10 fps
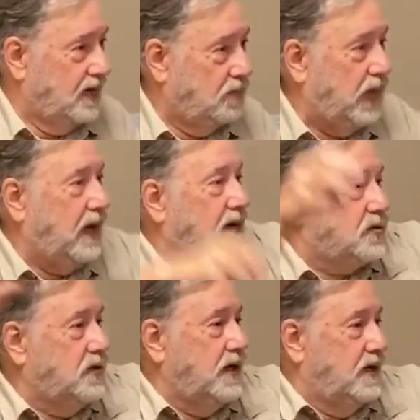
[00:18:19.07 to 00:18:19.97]
Big
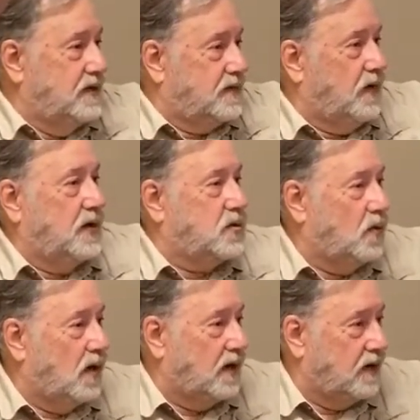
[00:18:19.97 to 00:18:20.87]
trees, fresh
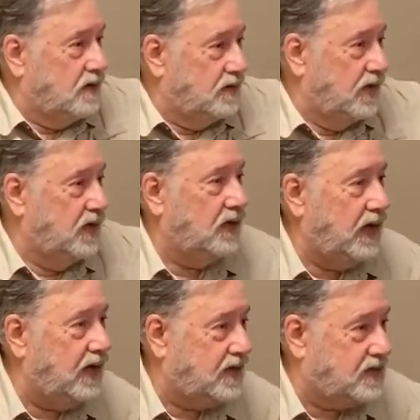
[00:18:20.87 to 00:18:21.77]
water,
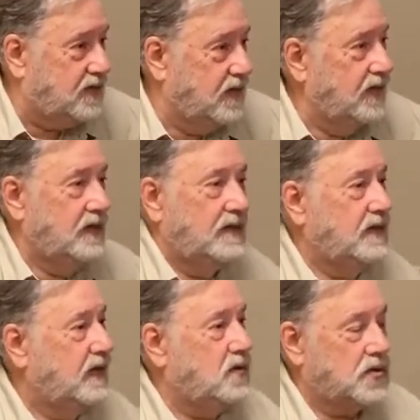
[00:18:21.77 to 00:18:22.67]
lakes.
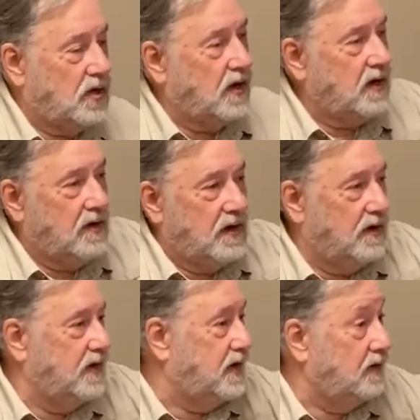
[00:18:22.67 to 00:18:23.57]
It goes on and on and
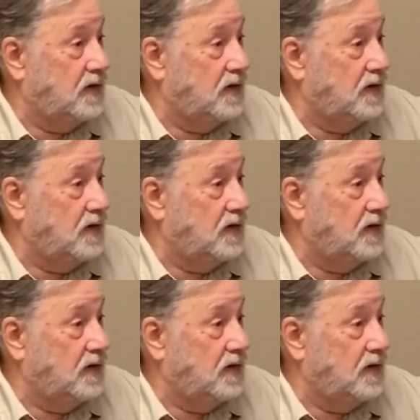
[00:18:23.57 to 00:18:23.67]
on, telling